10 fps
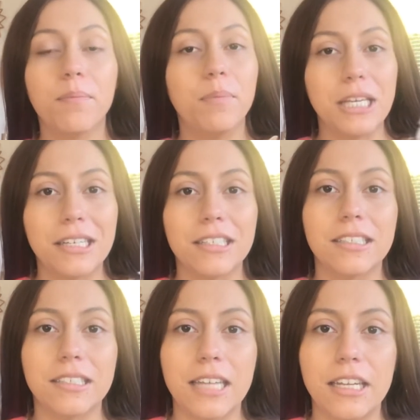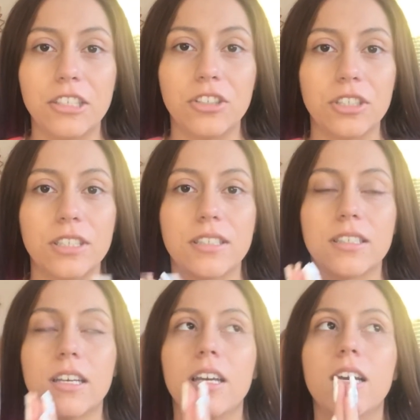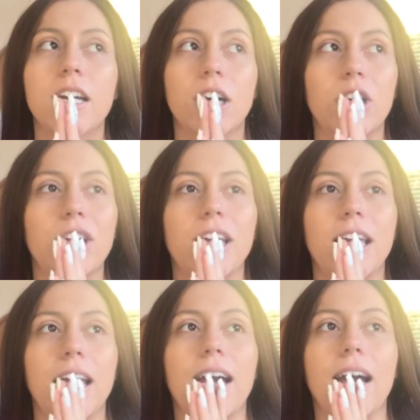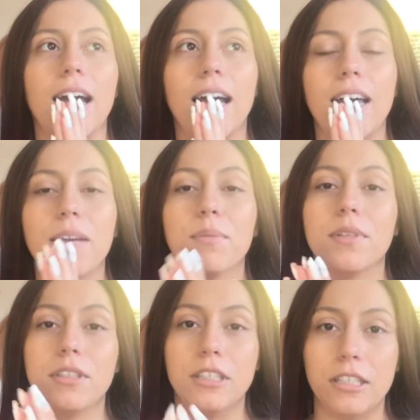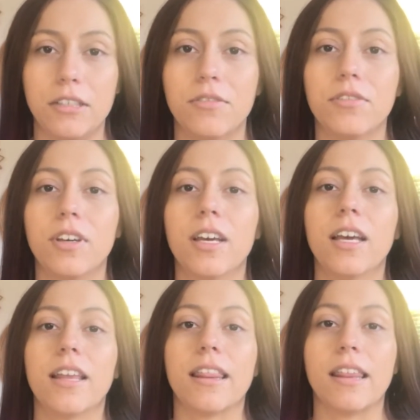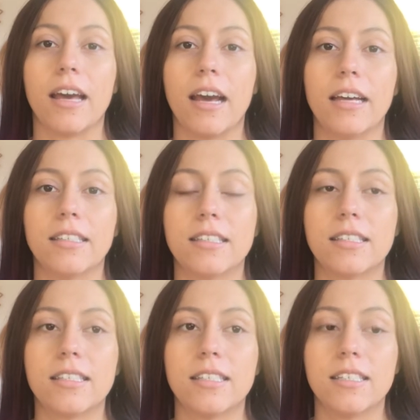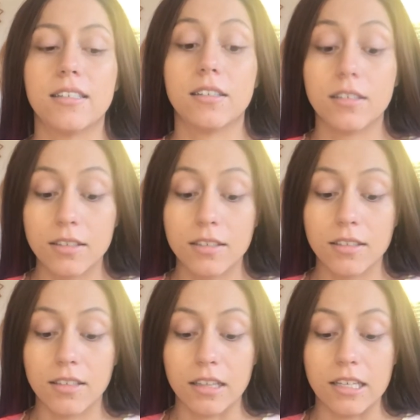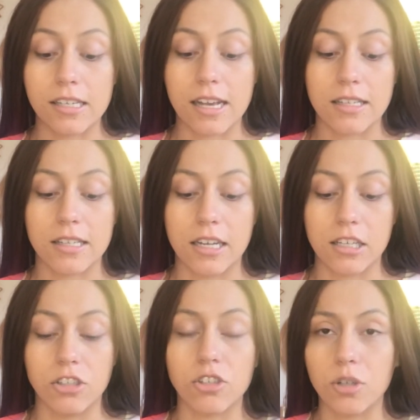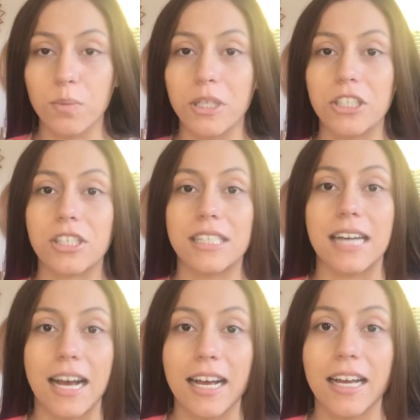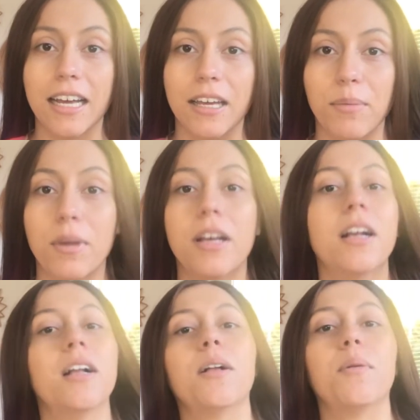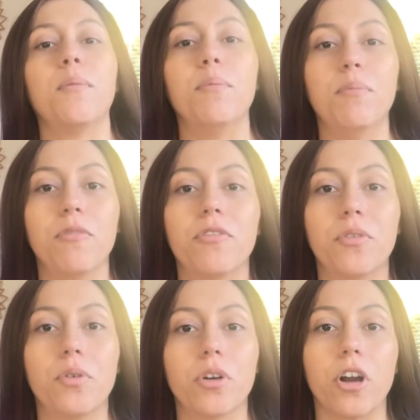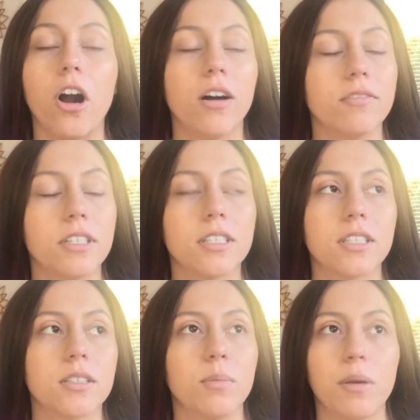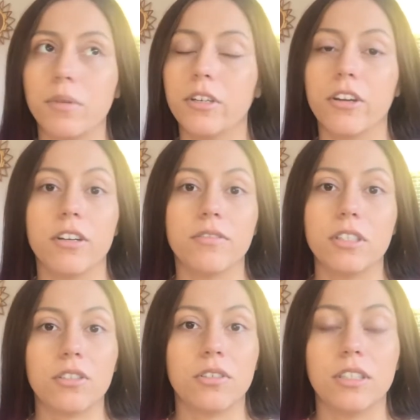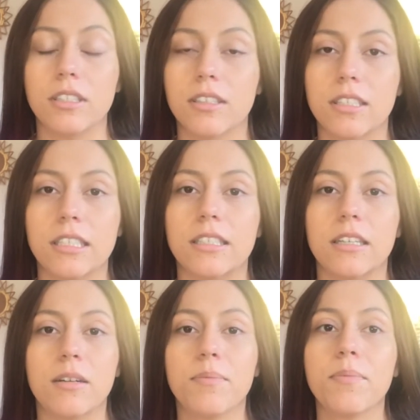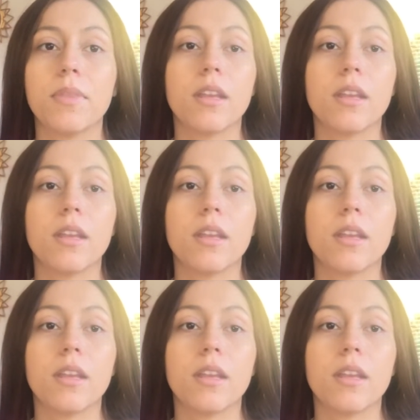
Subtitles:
being dangerous, okay? I believe that this has taken so much time for obvious, maybe not obvious reasons to some,